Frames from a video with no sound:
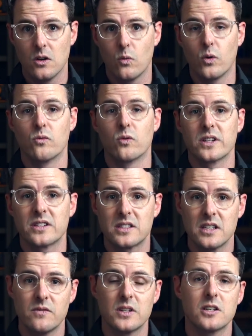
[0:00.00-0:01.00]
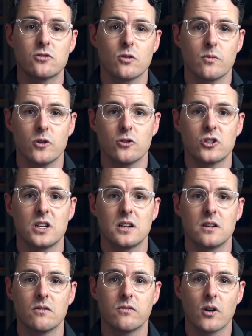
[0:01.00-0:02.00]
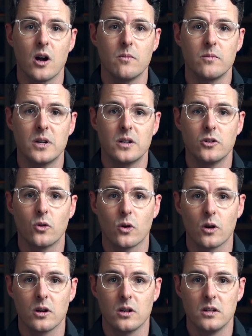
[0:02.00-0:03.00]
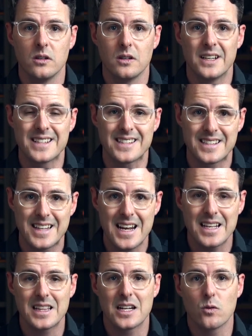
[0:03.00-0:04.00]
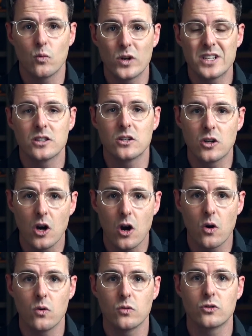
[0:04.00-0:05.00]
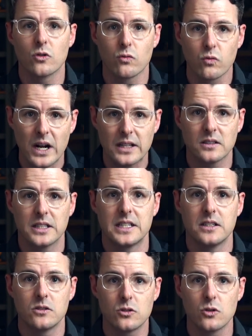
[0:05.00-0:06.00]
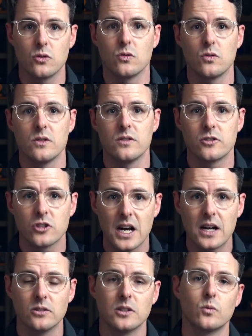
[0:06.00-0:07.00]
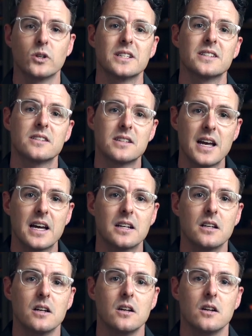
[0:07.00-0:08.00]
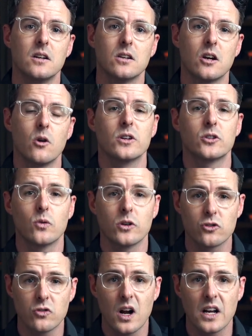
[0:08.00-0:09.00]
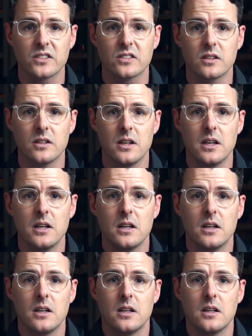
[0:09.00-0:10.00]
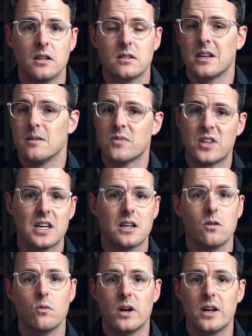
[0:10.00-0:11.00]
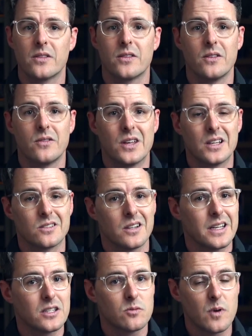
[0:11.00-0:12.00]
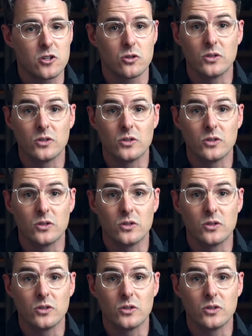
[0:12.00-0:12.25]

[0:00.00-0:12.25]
would receive a distribution from your estate that it wouldn't go directly to the child. It would instead go into a trust. Same thing with things like special